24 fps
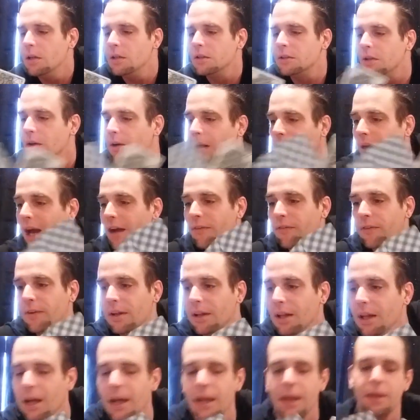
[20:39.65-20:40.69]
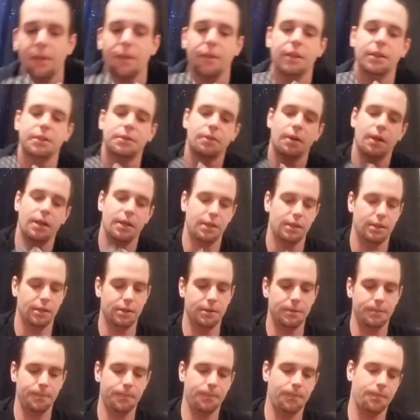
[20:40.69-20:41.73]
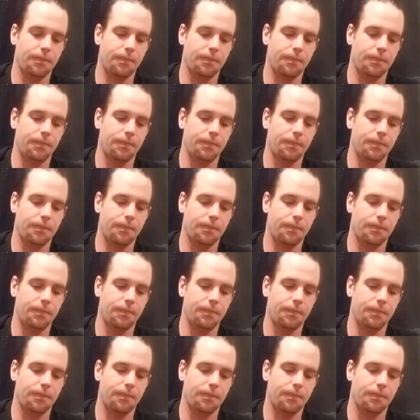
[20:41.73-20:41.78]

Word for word: So I feel like this right here